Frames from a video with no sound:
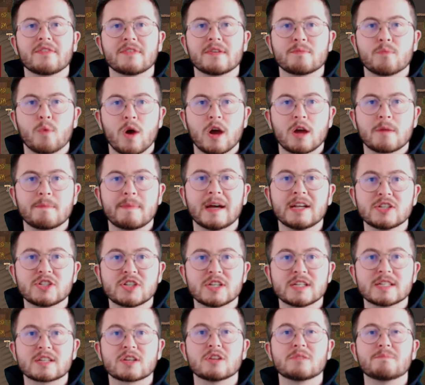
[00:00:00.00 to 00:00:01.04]

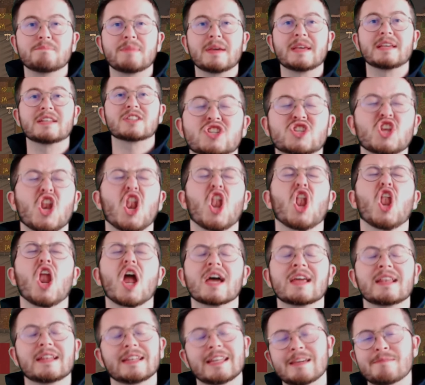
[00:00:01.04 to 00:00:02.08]
workbenches could be
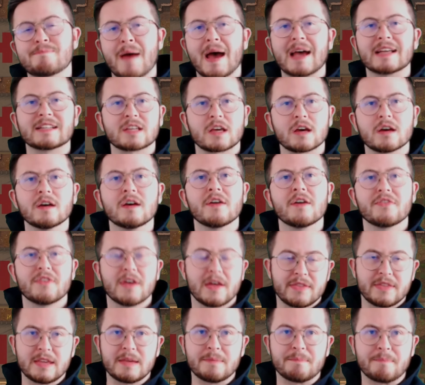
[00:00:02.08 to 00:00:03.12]
slightly better than
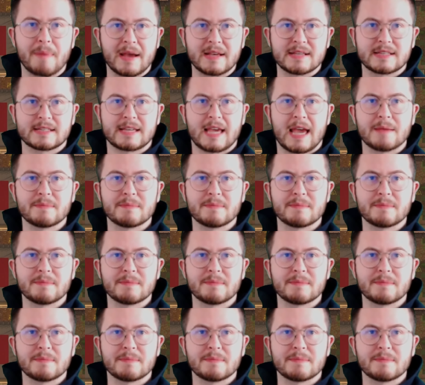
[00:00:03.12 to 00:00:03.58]
the base game